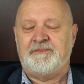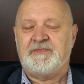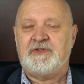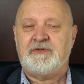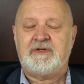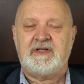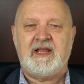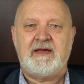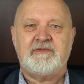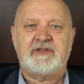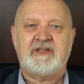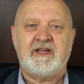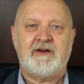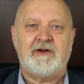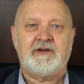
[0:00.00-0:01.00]
You can have a
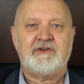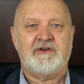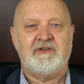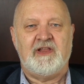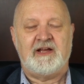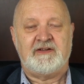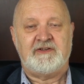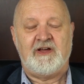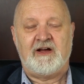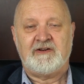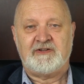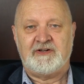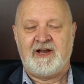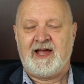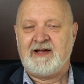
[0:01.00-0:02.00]
character like
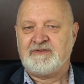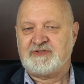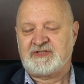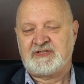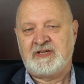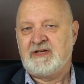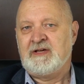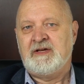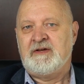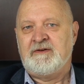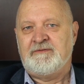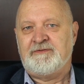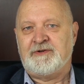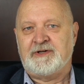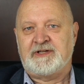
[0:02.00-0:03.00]
Dr. House,
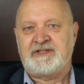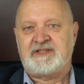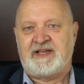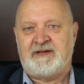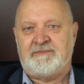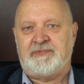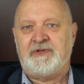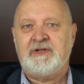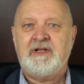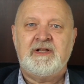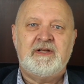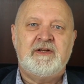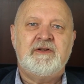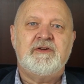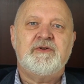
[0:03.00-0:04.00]
for example,
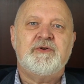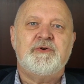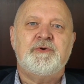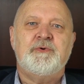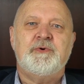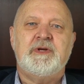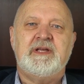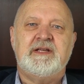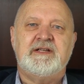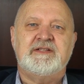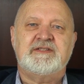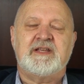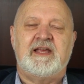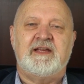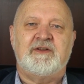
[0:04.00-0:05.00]
who
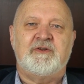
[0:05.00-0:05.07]
is a